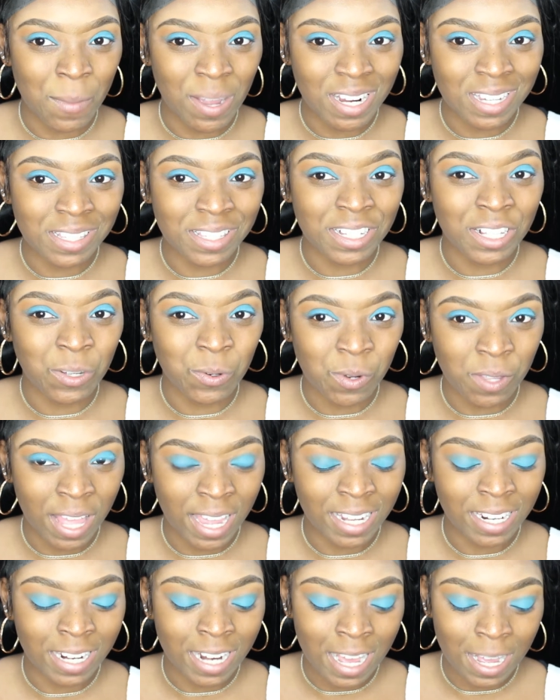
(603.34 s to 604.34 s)
my concealer will
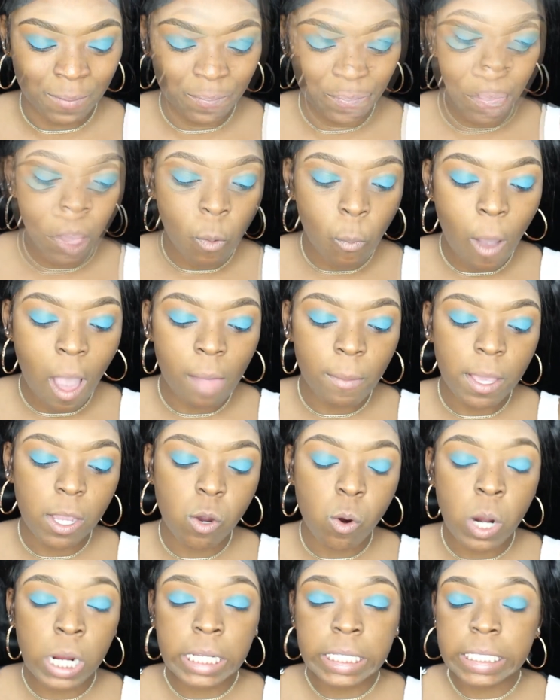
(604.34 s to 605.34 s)
lighten it up. While I'm in
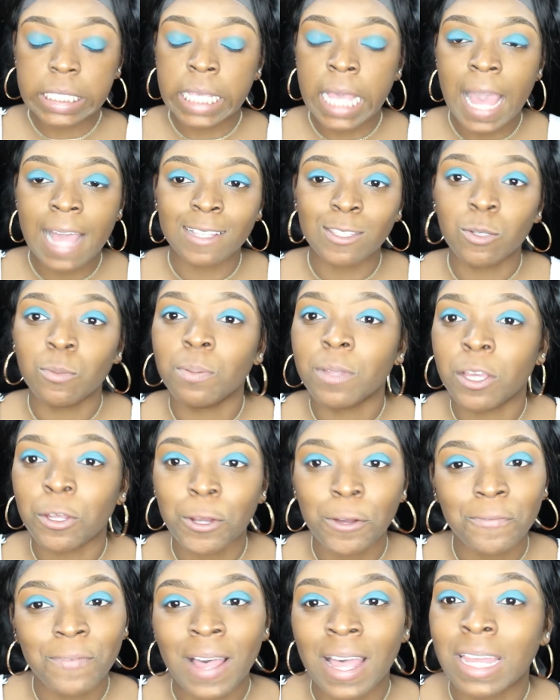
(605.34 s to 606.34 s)
quarantine, I do plan
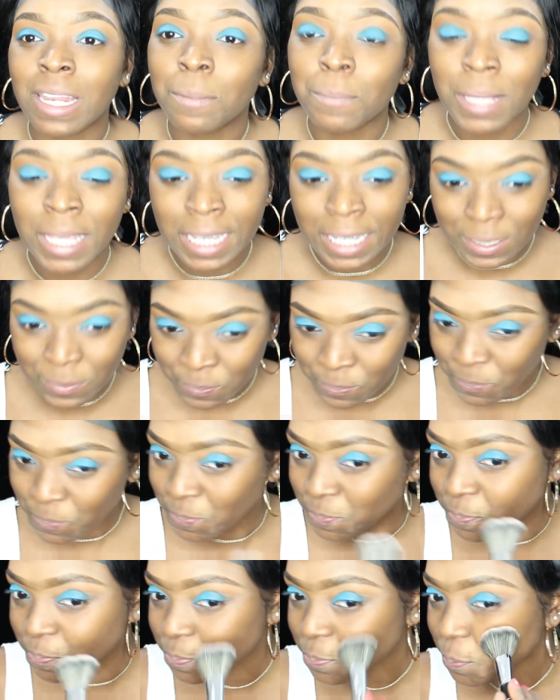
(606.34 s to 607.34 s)
on finding a man.
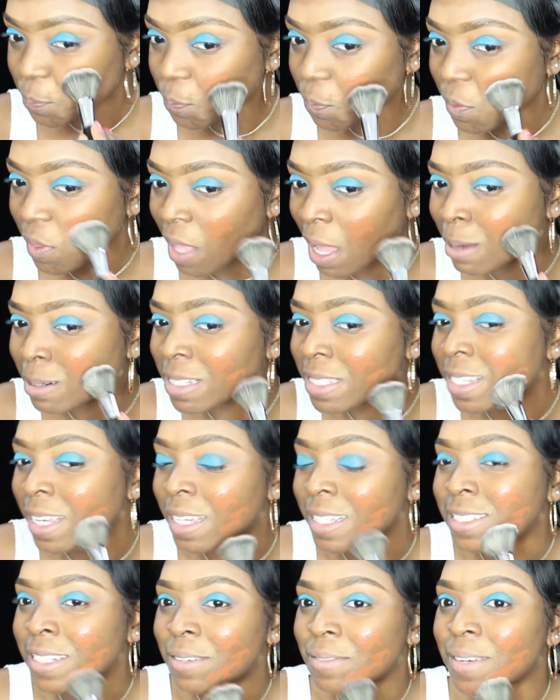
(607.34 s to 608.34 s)
I'm just
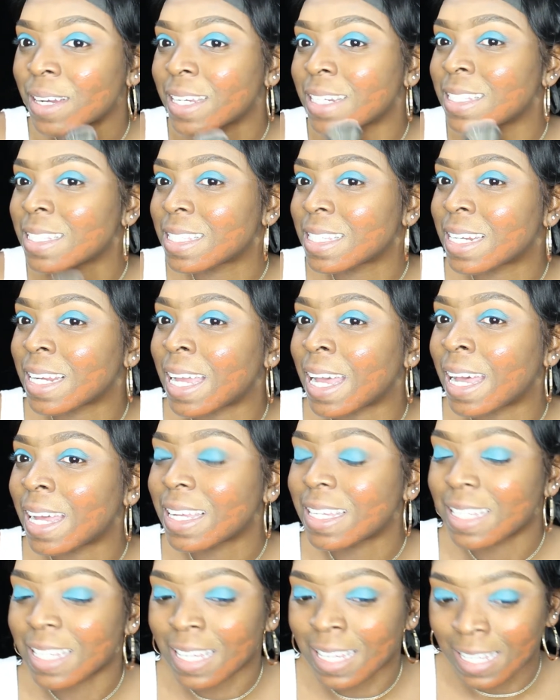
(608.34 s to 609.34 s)
gonna jump right into
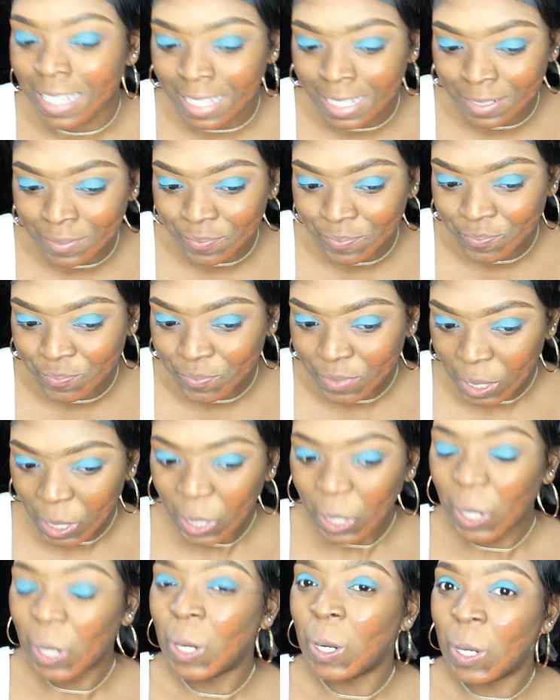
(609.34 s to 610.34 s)
that. A
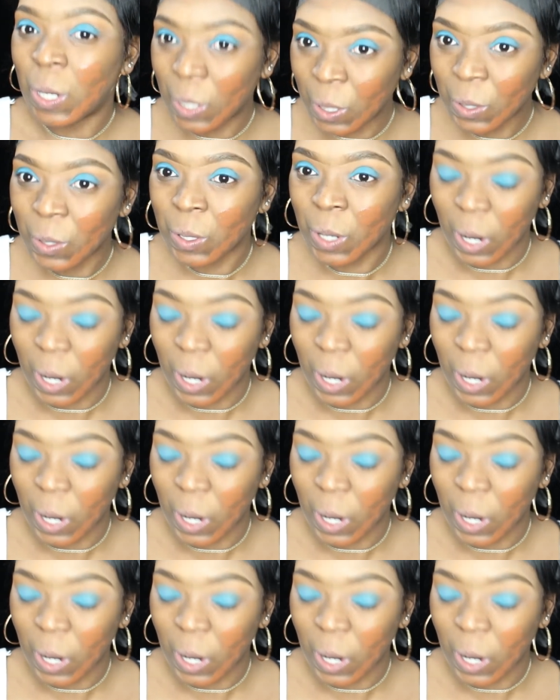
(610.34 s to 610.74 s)
little